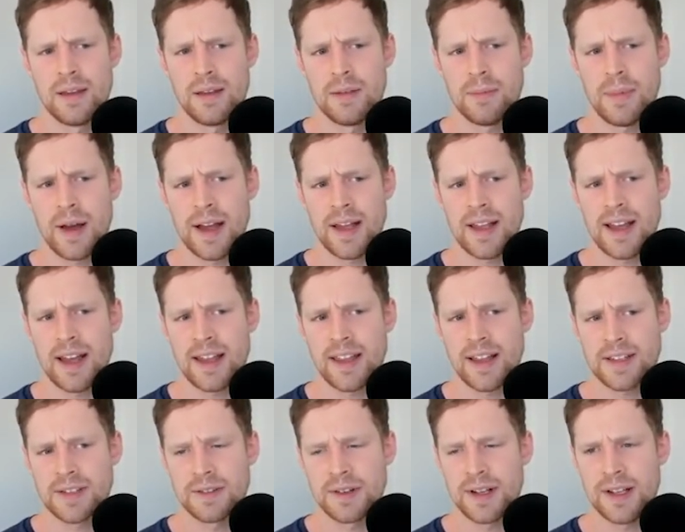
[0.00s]
But yeah,
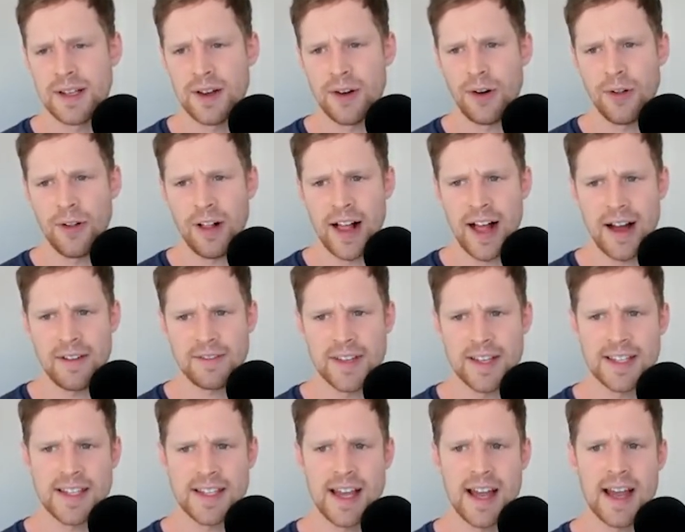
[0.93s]
that's really all I have
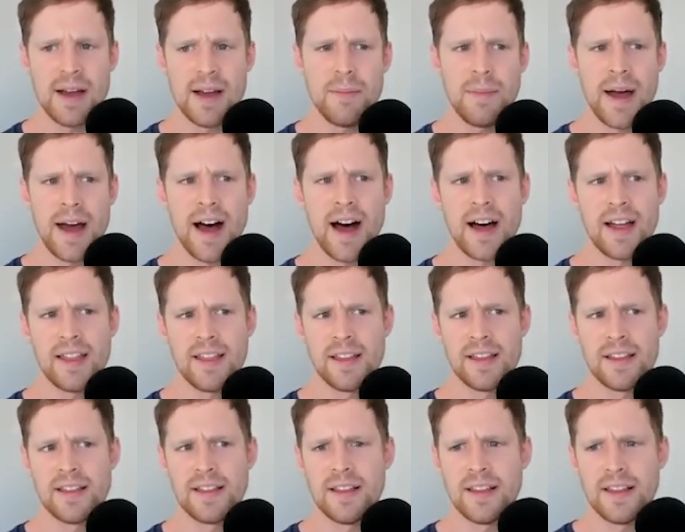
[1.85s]
to say about
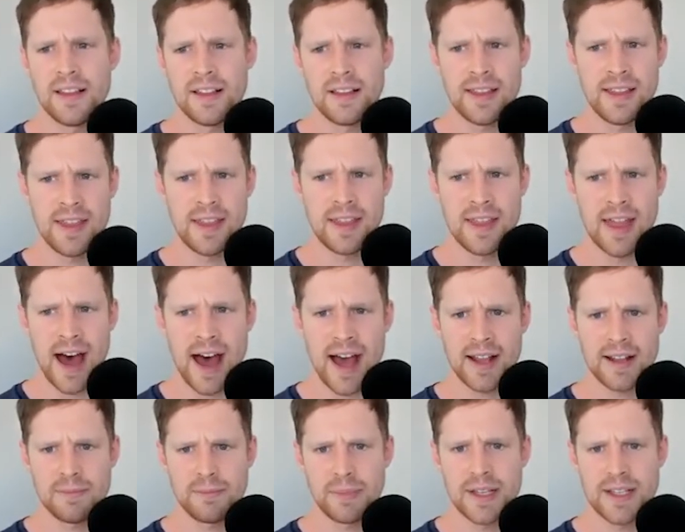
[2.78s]

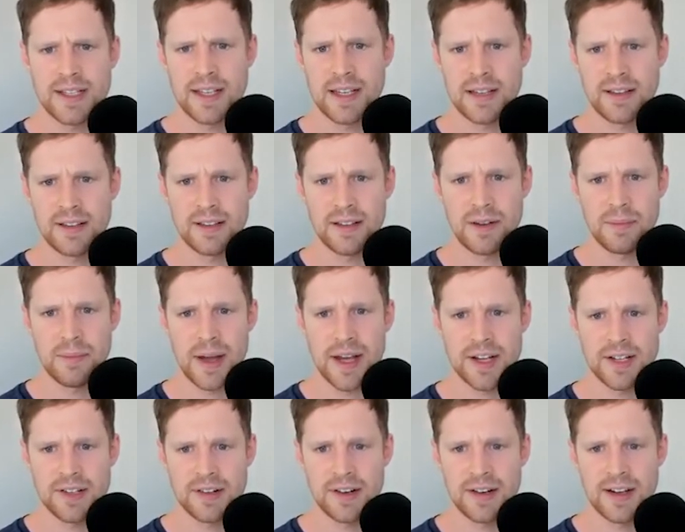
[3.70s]
that particular
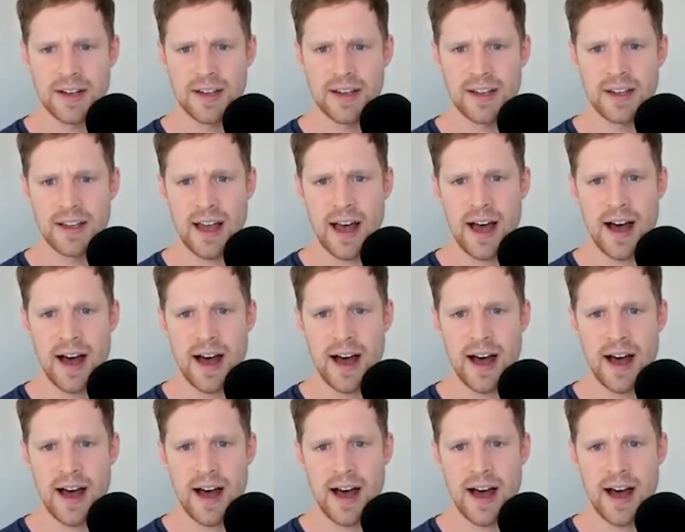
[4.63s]
metric.